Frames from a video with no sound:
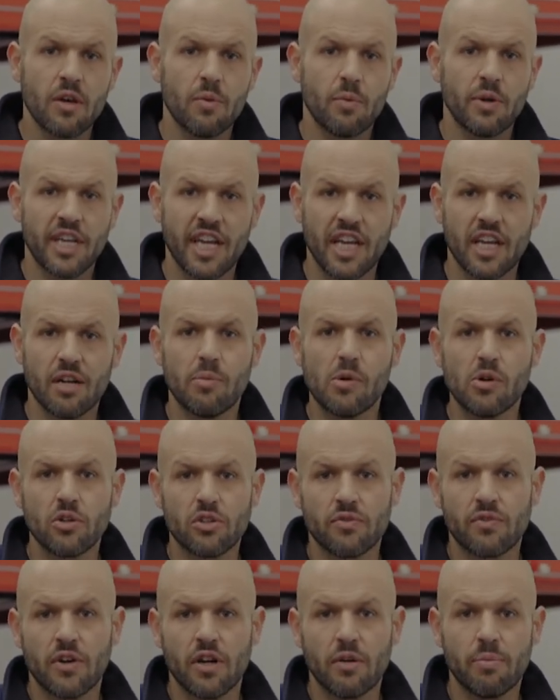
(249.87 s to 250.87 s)
We cater most
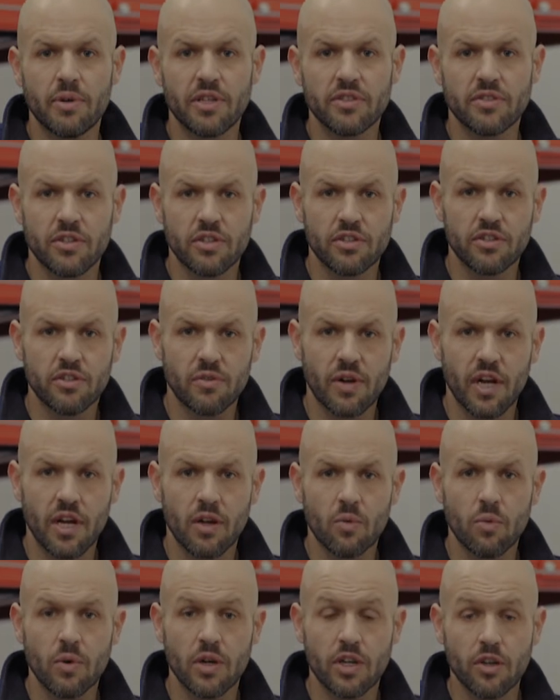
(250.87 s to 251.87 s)
of our business
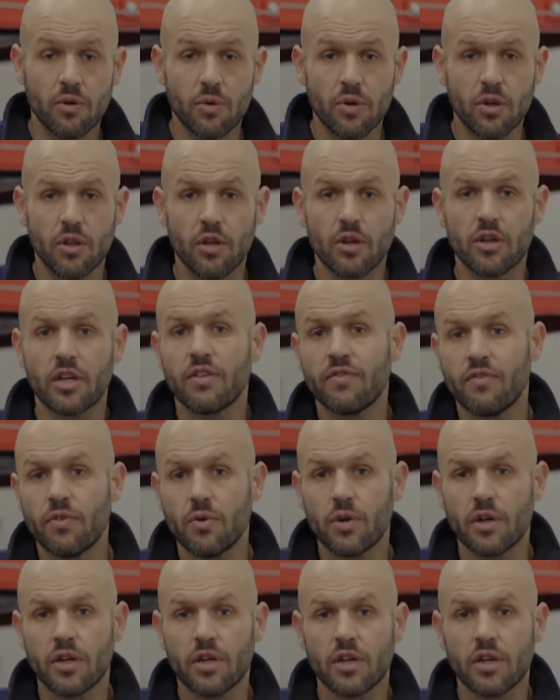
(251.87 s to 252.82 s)
around what you are looking for.